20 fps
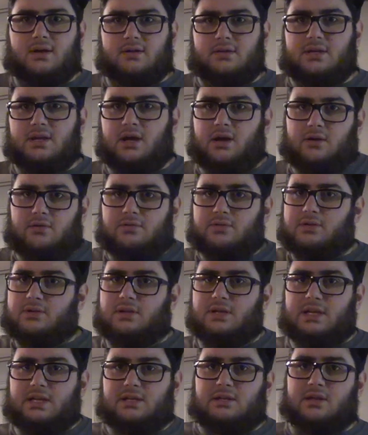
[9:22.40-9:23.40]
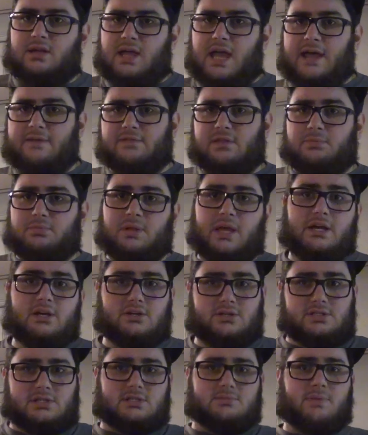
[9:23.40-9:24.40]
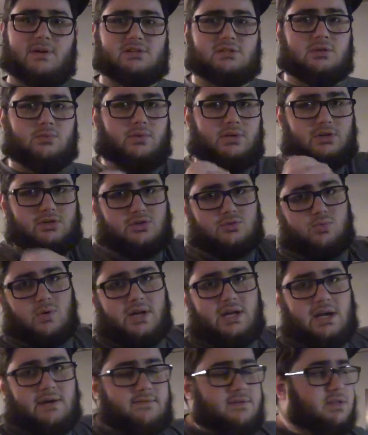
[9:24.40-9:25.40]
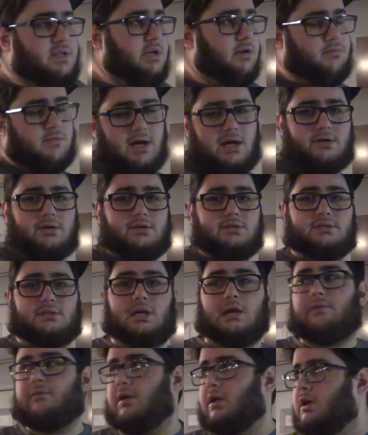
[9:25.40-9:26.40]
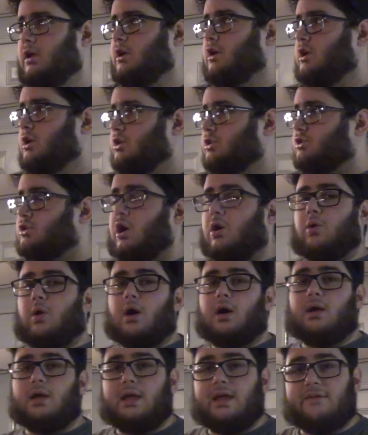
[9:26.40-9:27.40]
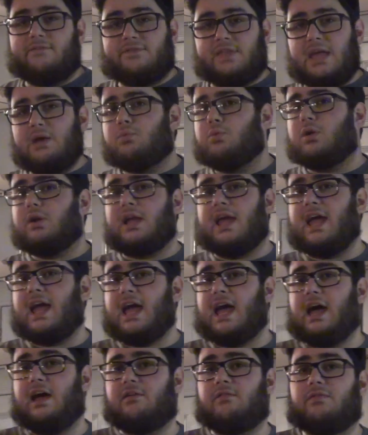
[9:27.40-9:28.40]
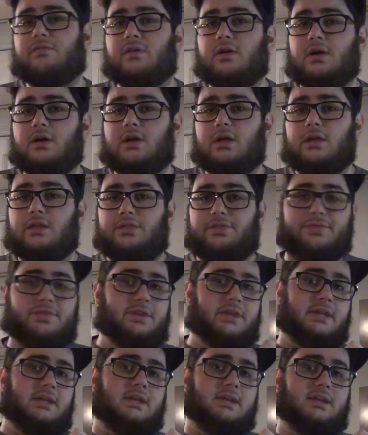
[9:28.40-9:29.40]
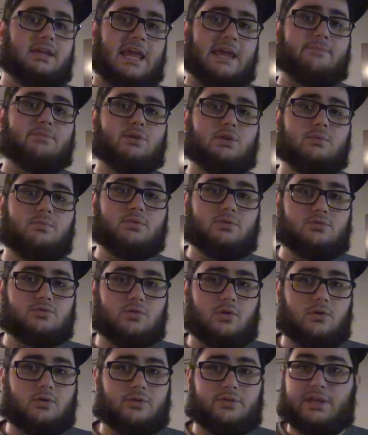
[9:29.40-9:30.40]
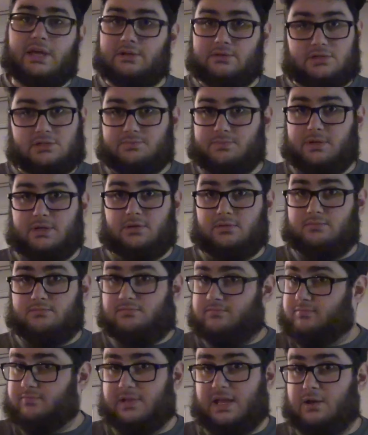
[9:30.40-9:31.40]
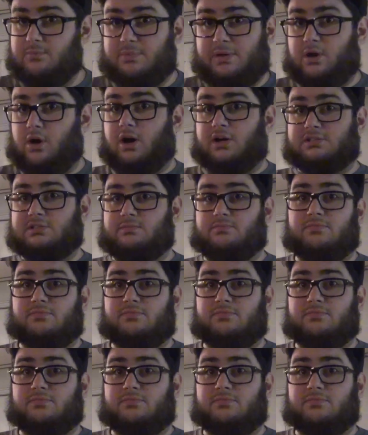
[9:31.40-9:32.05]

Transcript: you need to have the players, especially when you're swinging everything around and stuff. So if they were to have the GameCube controller, that would be awesome.